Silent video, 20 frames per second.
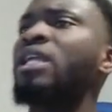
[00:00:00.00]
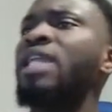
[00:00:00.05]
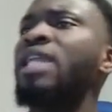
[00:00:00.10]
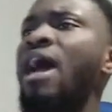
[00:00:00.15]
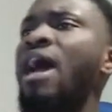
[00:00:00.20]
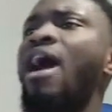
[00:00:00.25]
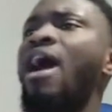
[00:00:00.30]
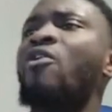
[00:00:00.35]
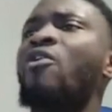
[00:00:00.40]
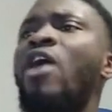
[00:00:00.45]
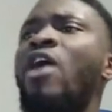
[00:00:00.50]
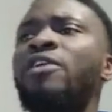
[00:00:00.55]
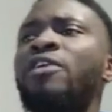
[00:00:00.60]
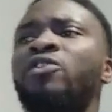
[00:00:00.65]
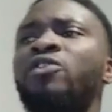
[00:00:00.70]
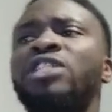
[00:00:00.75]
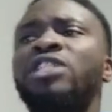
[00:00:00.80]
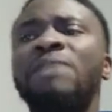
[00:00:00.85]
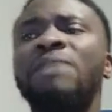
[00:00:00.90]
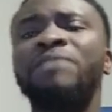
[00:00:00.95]
Now,
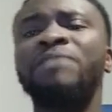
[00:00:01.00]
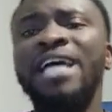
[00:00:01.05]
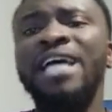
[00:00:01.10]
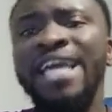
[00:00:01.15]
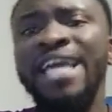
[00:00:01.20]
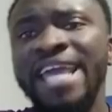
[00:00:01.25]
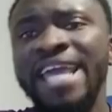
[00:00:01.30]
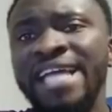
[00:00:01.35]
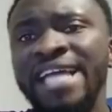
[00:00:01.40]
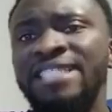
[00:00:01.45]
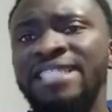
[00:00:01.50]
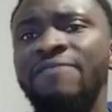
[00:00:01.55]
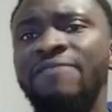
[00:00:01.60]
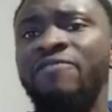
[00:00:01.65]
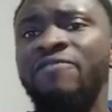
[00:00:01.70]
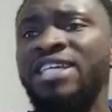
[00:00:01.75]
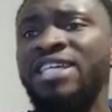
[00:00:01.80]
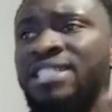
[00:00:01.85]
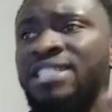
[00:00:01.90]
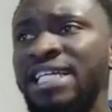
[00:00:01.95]
according to chapter 8,
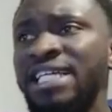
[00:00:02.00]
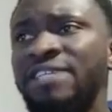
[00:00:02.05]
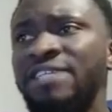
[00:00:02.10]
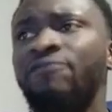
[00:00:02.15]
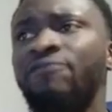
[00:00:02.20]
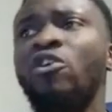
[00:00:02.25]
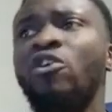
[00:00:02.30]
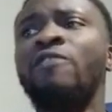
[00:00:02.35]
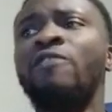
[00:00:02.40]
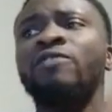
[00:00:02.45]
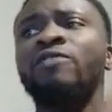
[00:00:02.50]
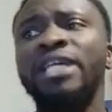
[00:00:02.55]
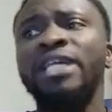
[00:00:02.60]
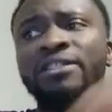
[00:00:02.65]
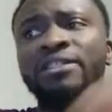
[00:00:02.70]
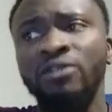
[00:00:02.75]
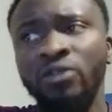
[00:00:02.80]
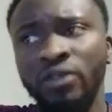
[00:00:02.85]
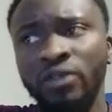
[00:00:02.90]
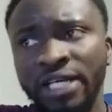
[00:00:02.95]
verse 34
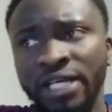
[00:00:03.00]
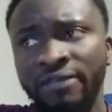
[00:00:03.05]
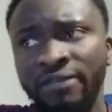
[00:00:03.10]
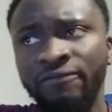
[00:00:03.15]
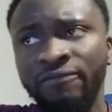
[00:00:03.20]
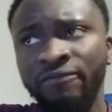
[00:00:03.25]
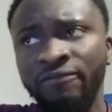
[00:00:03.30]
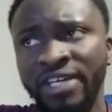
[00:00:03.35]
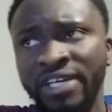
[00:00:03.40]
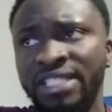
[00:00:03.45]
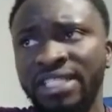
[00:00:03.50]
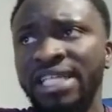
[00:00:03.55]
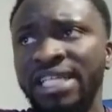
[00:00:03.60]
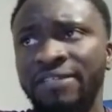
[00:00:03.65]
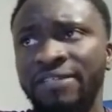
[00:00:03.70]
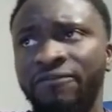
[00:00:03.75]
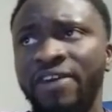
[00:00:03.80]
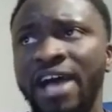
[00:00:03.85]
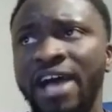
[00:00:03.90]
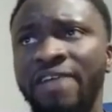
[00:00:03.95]
to verse
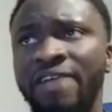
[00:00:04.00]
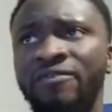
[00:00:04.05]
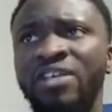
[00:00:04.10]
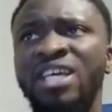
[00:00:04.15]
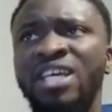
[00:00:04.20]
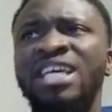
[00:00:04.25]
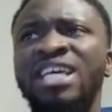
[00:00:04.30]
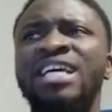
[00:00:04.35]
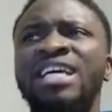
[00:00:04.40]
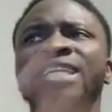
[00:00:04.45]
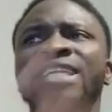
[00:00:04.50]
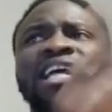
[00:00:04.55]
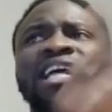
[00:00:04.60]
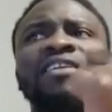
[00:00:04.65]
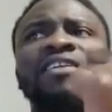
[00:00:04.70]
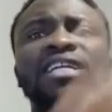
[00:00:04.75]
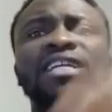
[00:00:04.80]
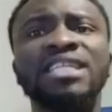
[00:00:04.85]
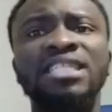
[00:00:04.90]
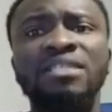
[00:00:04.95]
35.
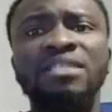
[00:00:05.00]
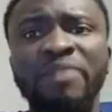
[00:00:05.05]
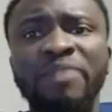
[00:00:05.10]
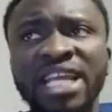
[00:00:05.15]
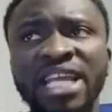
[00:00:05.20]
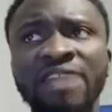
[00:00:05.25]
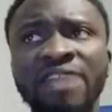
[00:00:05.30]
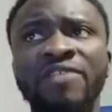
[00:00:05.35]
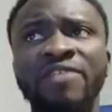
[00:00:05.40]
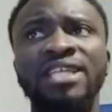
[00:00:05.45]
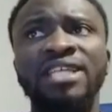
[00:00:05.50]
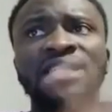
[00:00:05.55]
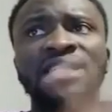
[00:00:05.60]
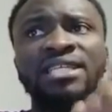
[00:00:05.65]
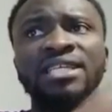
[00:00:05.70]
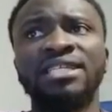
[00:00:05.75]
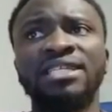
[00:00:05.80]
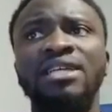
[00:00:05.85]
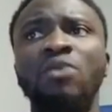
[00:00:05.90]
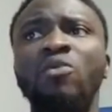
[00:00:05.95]
Now, the disbelievers,
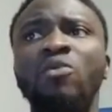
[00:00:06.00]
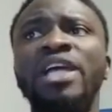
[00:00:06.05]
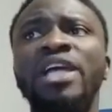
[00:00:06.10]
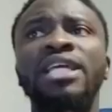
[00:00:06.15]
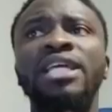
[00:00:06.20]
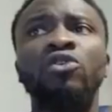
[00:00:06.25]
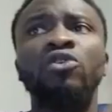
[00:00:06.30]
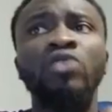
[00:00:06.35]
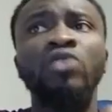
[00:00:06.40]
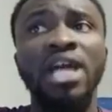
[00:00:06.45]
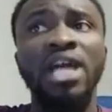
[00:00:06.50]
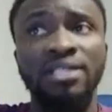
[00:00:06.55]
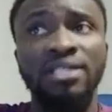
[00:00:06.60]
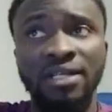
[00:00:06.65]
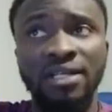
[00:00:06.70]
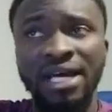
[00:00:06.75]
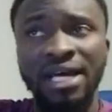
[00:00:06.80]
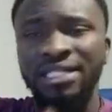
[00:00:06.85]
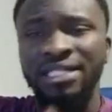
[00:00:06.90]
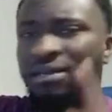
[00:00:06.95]
this is the way they do their
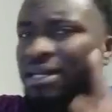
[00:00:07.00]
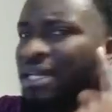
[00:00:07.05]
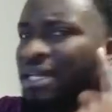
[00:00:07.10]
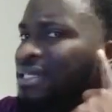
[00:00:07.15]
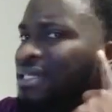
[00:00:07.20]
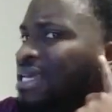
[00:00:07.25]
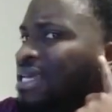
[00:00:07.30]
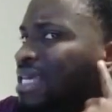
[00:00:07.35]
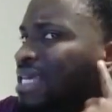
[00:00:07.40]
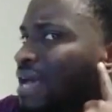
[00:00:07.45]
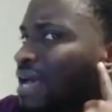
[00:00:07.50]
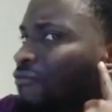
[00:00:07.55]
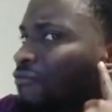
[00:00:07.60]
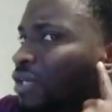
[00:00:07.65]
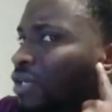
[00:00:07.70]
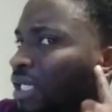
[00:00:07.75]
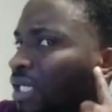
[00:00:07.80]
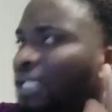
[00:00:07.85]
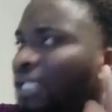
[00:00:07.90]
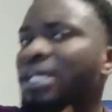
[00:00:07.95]
salat. Listen
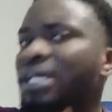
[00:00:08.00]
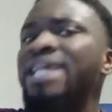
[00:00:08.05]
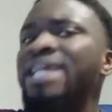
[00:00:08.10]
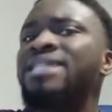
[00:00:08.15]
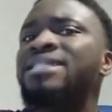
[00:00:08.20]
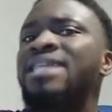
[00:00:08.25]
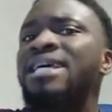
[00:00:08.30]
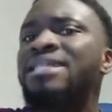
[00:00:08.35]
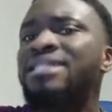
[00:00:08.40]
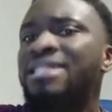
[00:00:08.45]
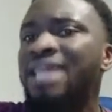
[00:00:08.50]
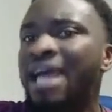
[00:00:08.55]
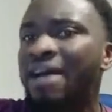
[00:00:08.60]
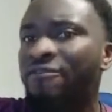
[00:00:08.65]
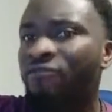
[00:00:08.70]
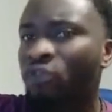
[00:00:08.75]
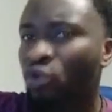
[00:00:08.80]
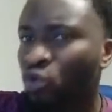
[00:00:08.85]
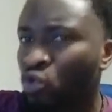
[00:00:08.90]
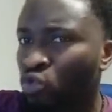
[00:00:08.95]
carefully. It says
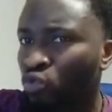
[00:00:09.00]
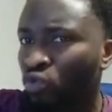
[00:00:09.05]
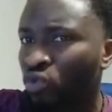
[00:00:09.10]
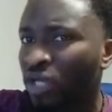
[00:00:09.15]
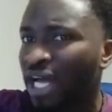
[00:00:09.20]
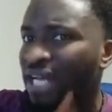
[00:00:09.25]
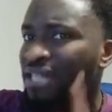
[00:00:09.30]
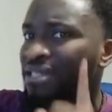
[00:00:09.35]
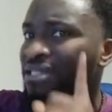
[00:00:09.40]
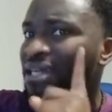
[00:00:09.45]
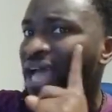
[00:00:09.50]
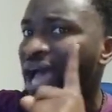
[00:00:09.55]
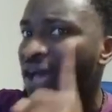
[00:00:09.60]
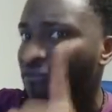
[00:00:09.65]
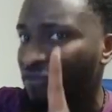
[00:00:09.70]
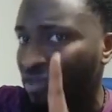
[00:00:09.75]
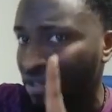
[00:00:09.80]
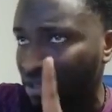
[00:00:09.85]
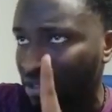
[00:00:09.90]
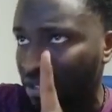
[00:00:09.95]
kafirun, that is
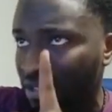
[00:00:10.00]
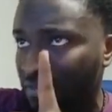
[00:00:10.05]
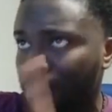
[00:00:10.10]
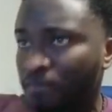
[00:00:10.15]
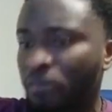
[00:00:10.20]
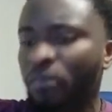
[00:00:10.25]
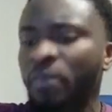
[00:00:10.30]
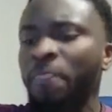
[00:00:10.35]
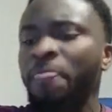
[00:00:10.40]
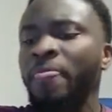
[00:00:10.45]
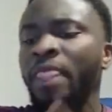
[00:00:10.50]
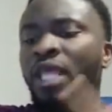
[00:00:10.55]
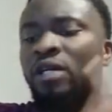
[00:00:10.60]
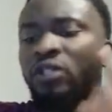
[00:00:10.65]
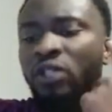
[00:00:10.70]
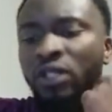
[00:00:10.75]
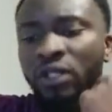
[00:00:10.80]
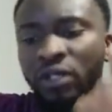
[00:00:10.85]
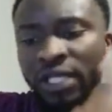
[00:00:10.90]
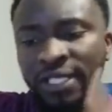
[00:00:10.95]
kafirs.
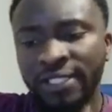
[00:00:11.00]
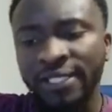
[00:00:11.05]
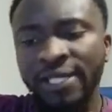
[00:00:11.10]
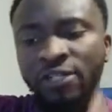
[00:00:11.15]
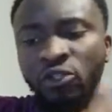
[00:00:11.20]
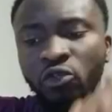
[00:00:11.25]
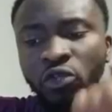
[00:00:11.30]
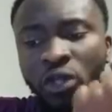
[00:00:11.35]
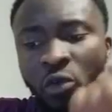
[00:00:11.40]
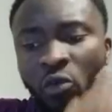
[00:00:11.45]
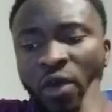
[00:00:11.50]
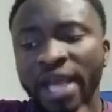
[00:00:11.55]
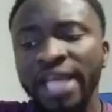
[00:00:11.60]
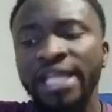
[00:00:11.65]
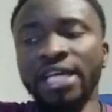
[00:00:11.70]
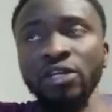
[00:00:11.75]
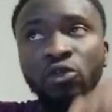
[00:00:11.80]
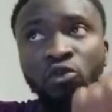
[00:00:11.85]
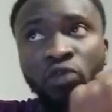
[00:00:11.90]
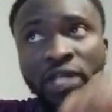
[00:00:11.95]
Listen to the way
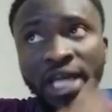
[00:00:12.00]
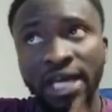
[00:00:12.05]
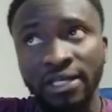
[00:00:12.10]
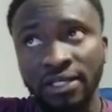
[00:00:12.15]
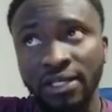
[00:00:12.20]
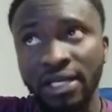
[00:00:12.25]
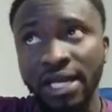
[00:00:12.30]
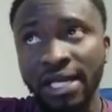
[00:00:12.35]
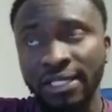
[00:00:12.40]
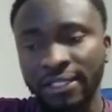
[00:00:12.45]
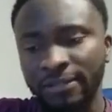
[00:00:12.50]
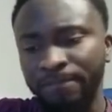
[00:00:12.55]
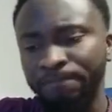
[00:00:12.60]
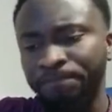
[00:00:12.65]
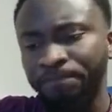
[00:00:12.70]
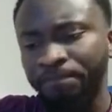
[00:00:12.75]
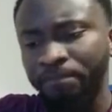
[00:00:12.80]
they do their salat.